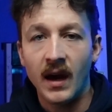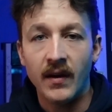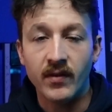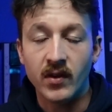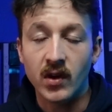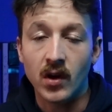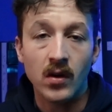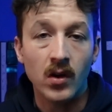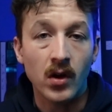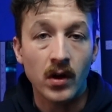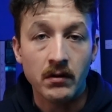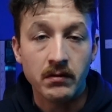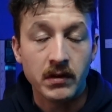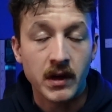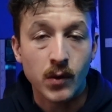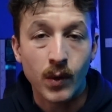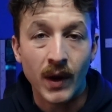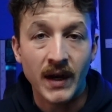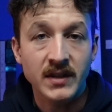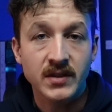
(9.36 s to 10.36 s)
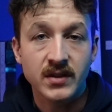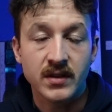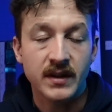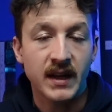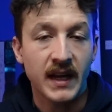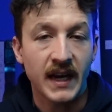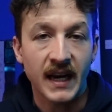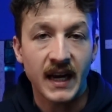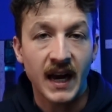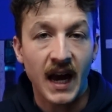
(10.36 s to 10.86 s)
I've got a lot of requests on
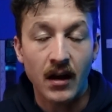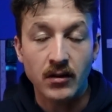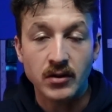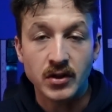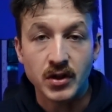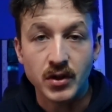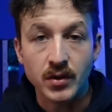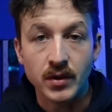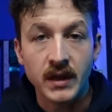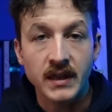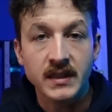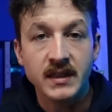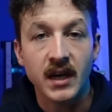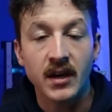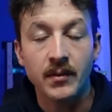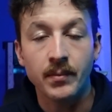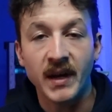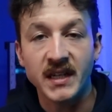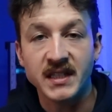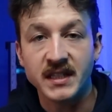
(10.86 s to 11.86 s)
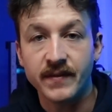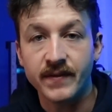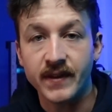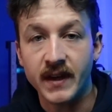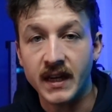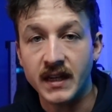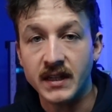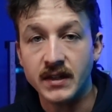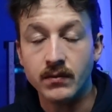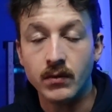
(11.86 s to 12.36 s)
like how to do this, how best to fit
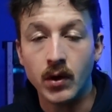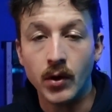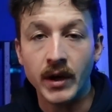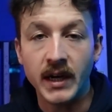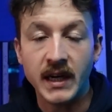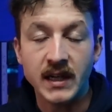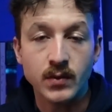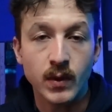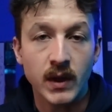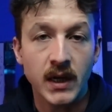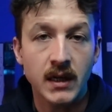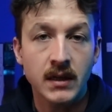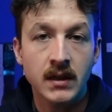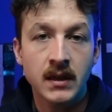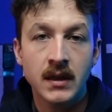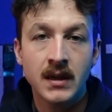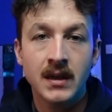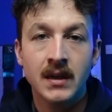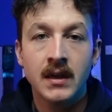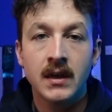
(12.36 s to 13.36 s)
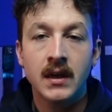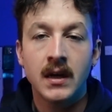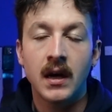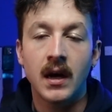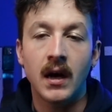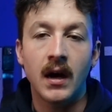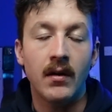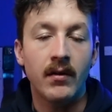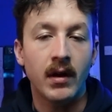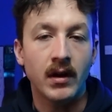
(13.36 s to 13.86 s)
it into rowing as well,
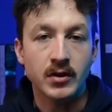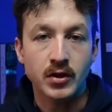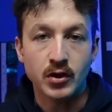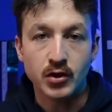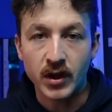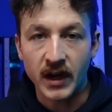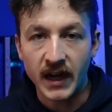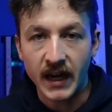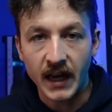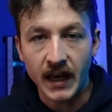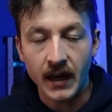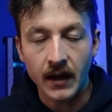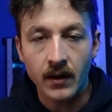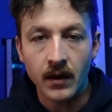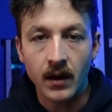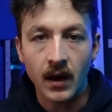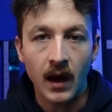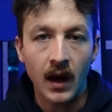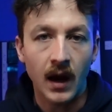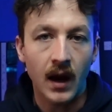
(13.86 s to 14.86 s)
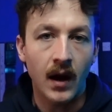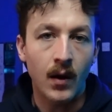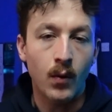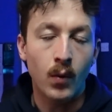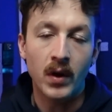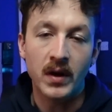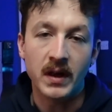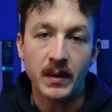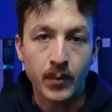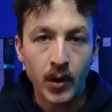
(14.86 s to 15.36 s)
around your training, what
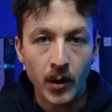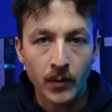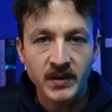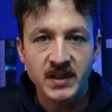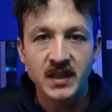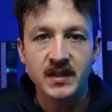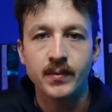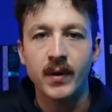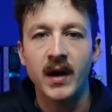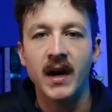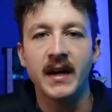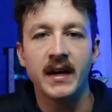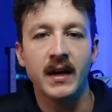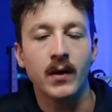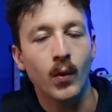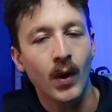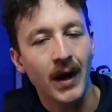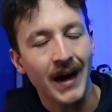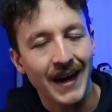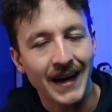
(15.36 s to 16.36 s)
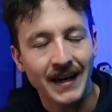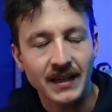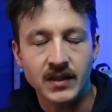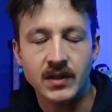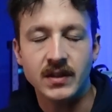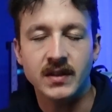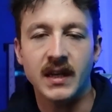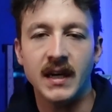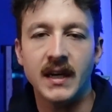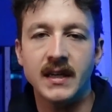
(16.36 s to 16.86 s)
are the purposes behind it, what
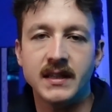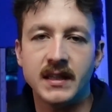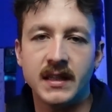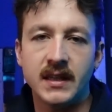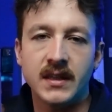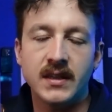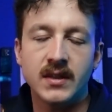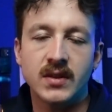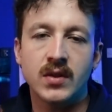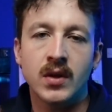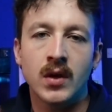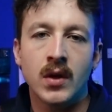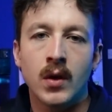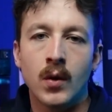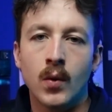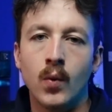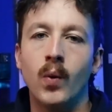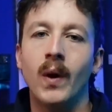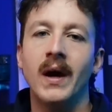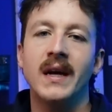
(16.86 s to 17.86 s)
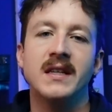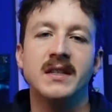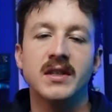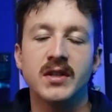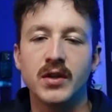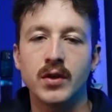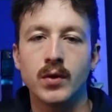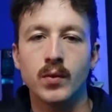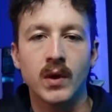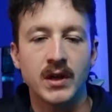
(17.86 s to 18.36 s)
exercises, when to
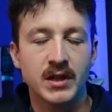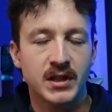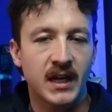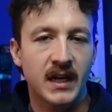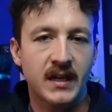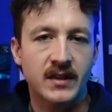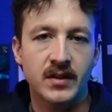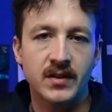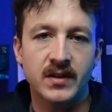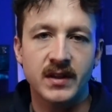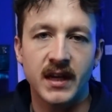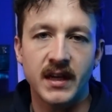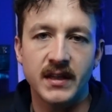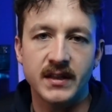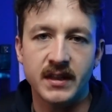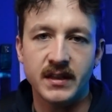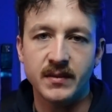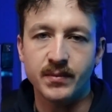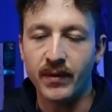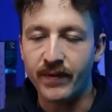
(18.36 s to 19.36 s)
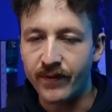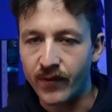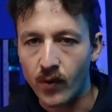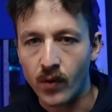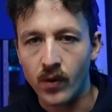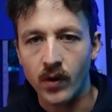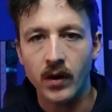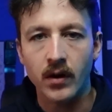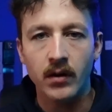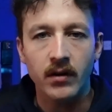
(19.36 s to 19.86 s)
do which exercises,
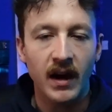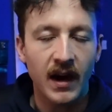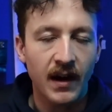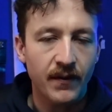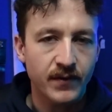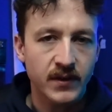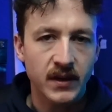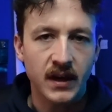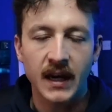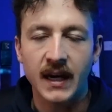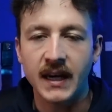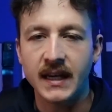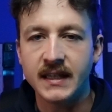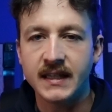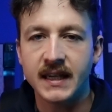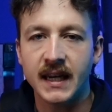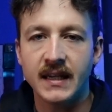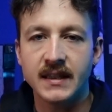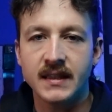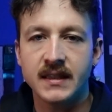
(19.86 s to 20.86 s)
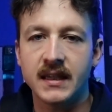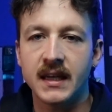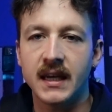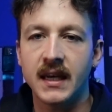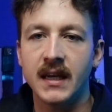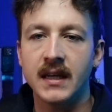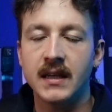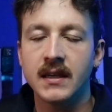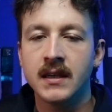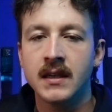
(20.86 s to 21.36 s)
before or after high
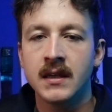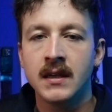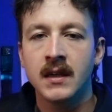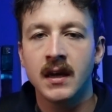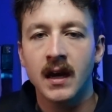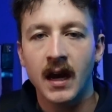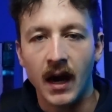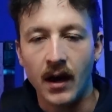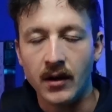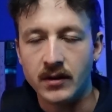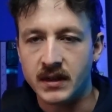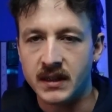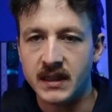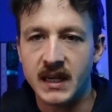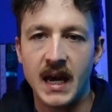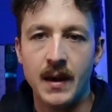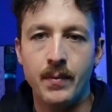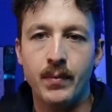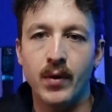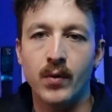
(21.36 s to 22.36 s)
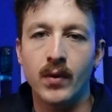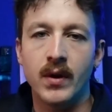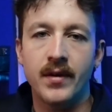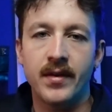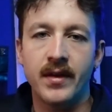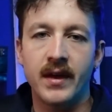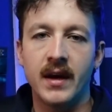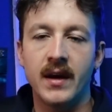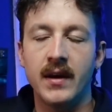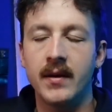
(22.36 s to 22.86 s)
intensity, how to taper
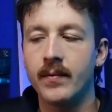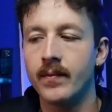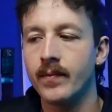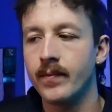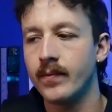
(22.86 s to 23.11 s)
with it,